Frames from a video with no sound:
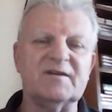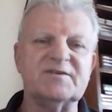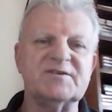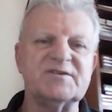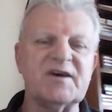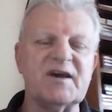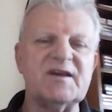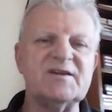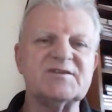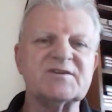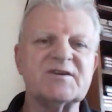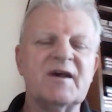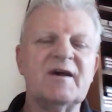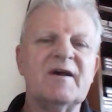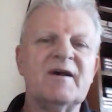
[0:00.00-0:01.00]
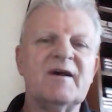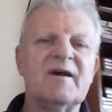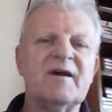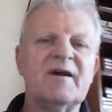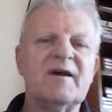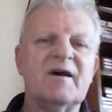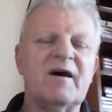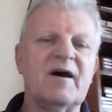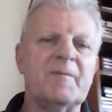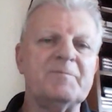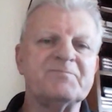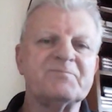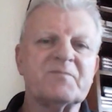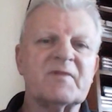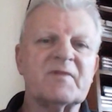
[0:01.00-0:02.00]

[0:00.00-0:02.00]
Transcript: And today's um,